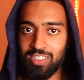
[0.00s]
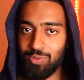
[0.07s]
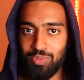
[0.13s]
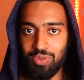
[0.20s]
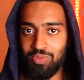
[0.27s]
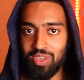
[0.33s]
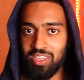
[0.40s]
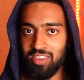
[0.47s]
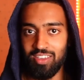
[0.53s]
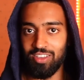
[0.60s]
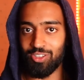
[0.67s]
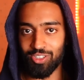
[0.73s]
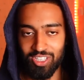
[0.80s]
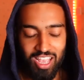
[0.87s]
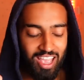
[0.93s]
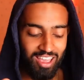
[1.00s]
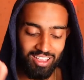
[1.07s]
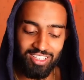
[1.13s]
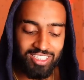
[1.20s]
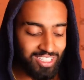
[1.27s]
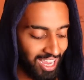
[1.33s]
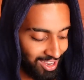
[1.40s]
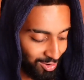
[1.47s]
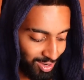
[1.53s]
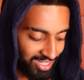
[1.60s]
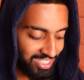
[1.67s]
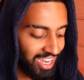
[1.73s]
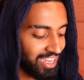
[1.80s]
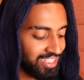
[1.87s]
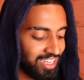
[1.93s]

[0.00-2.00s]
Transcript: to be me? It's just a quick side